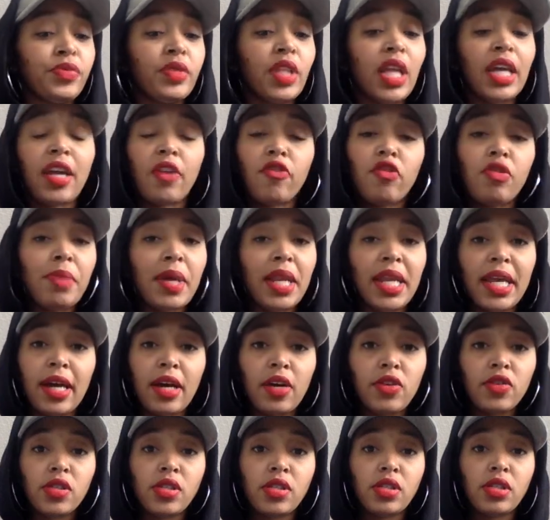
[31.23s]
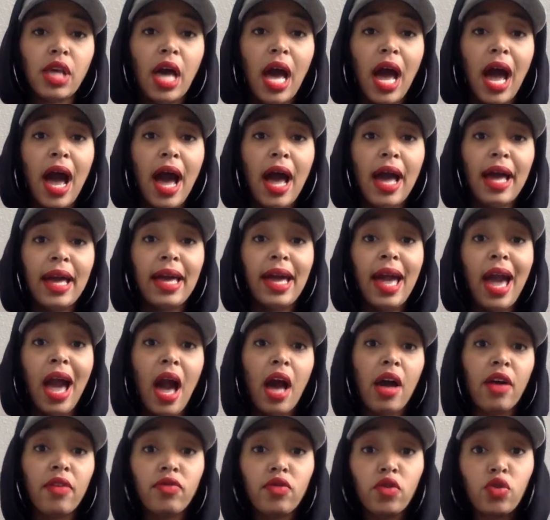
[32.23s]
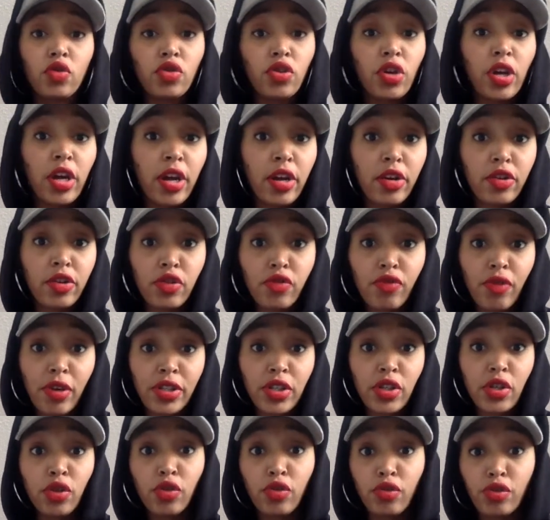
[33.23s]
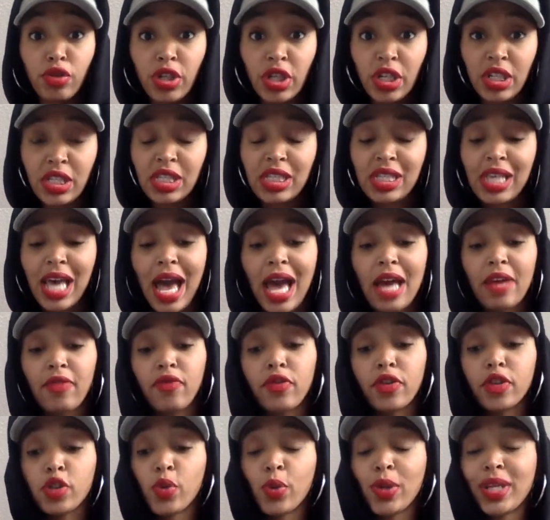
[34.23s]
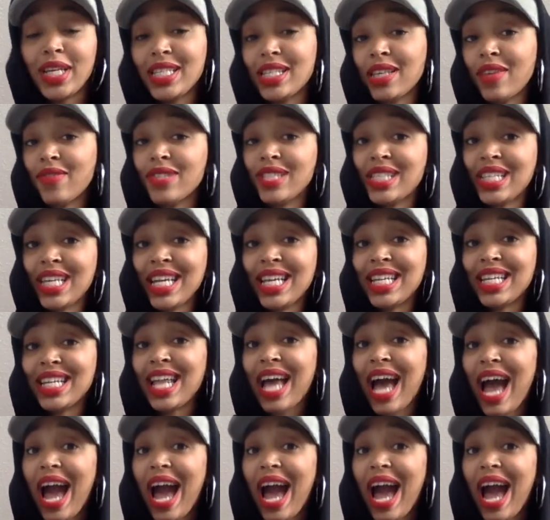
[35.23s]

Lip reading: Like everybody else, I have New Year's resolutions, and for 2017,